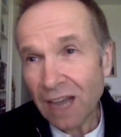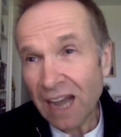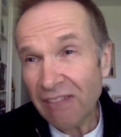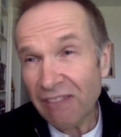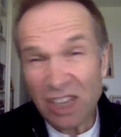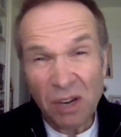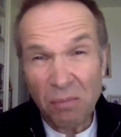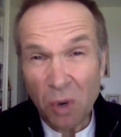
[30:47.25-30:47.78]

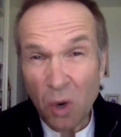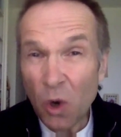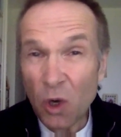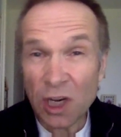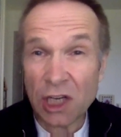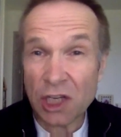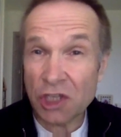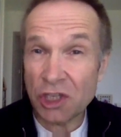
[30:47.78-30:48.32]
Having a
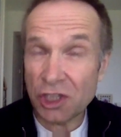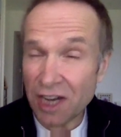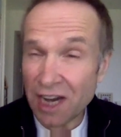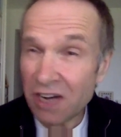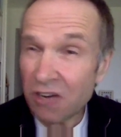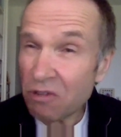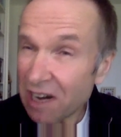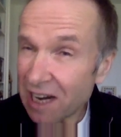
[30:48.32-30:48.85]
mortgage
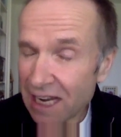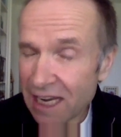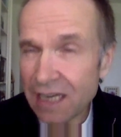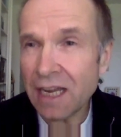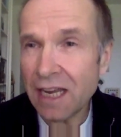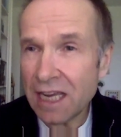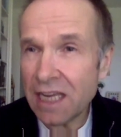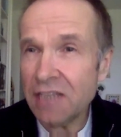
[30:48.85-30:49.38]

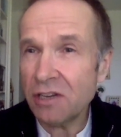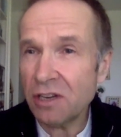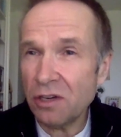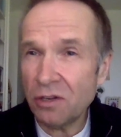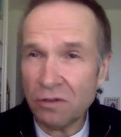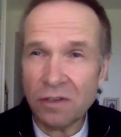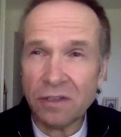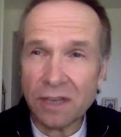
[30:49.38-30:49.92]
generally is a
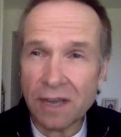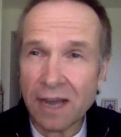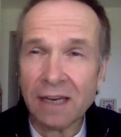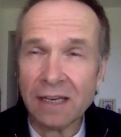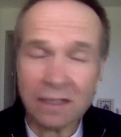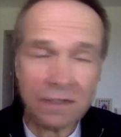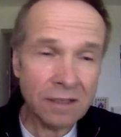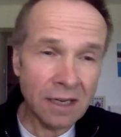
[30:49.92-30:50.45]
good
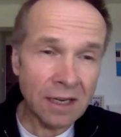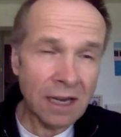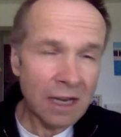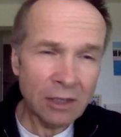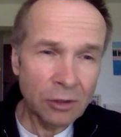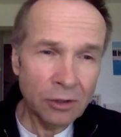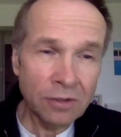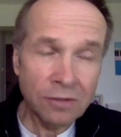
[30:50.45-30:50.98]
debt
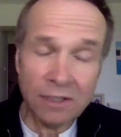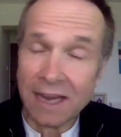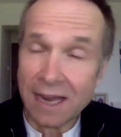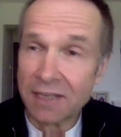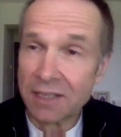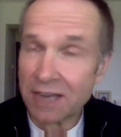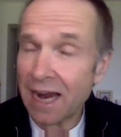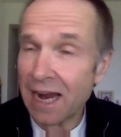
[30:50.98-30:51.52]

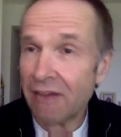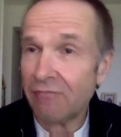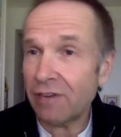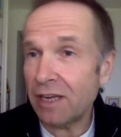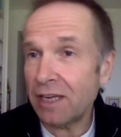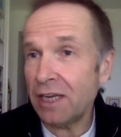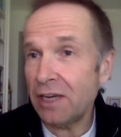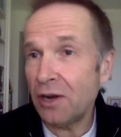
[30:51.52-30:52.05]
to have.
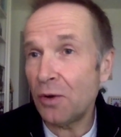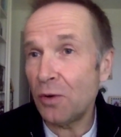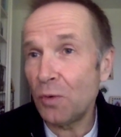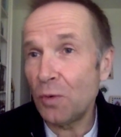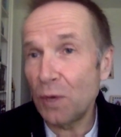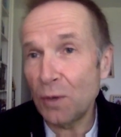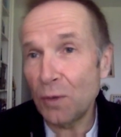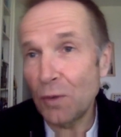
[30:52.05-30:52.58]

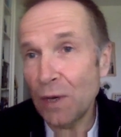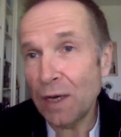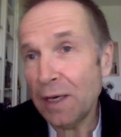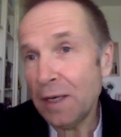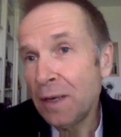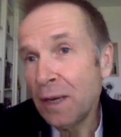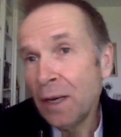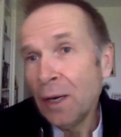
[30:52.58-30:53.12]

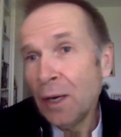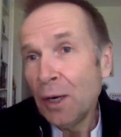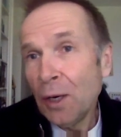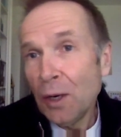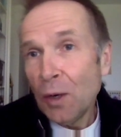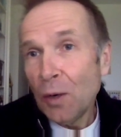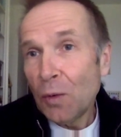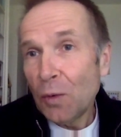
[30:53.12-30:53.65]
We
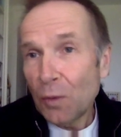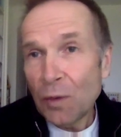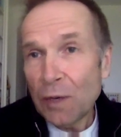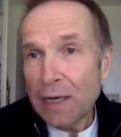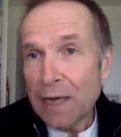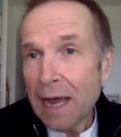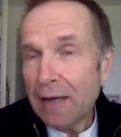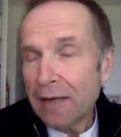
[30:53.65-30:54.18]

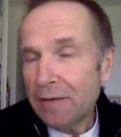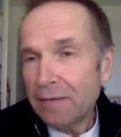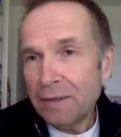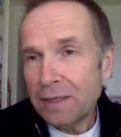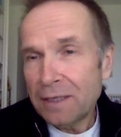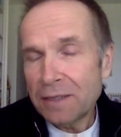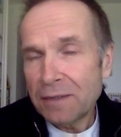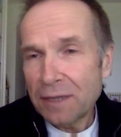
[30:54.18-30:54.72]
get,
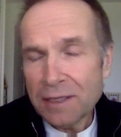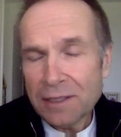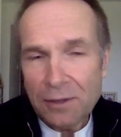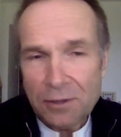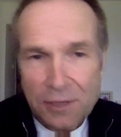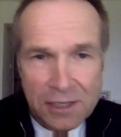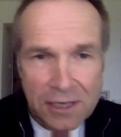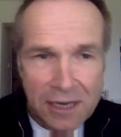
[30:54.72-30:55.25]
as Lucy